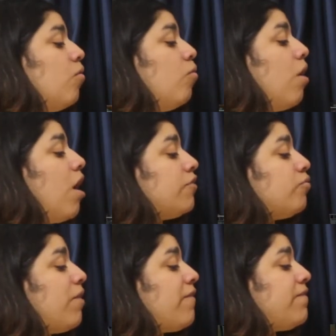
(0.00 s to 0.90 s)

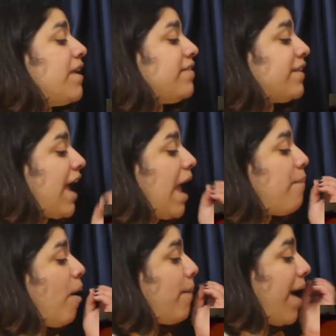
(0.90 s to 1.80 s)
What's with these
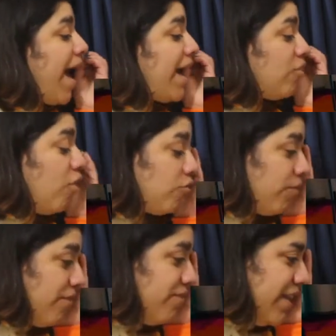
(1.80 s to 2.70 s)
K-pop
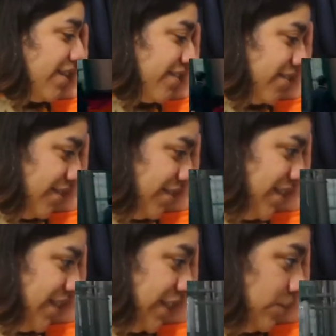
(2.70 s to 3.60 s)
idols with these
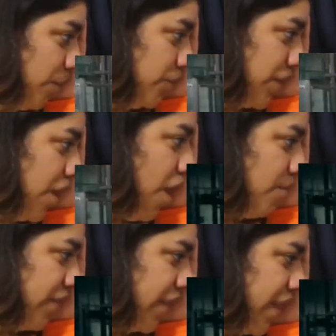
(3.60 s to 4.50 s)
exposing
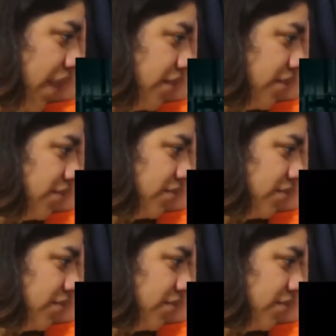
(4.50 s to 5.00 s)
arms again?